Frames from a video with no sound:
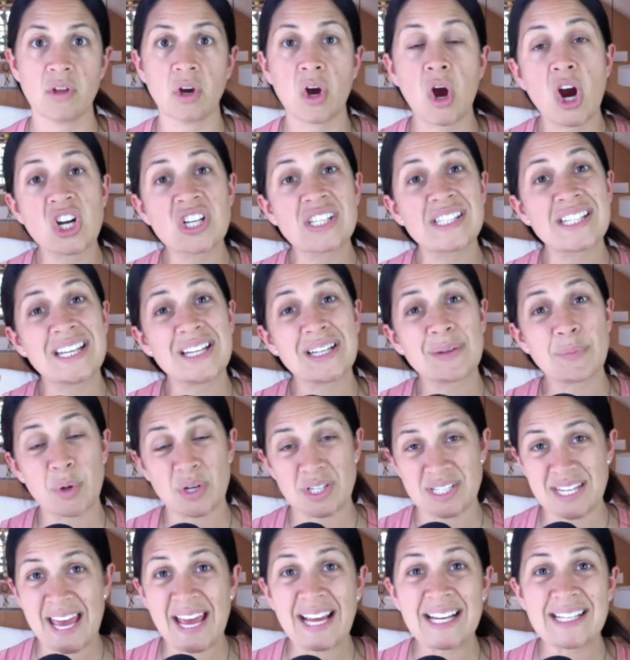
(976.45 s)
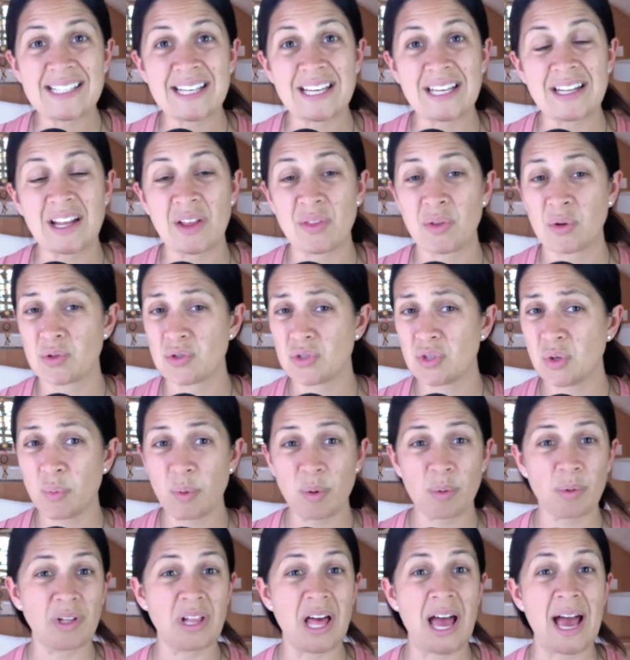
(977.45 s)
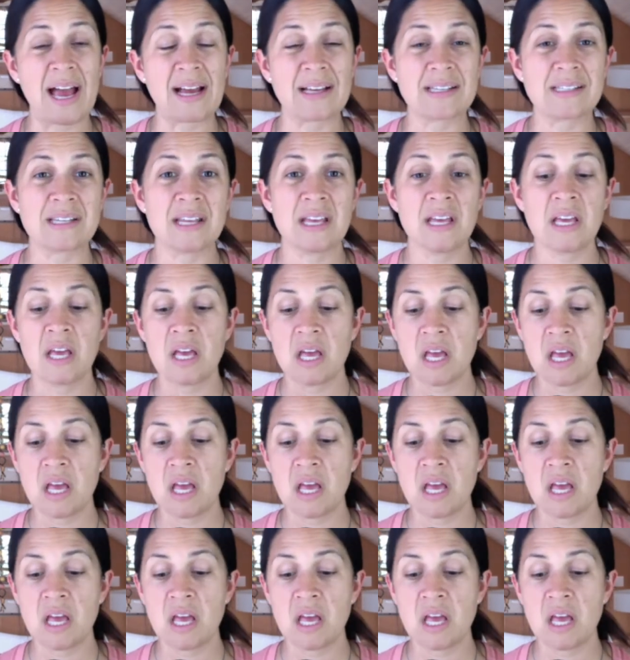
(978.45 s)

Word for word: the car seat protected and they're super relaxed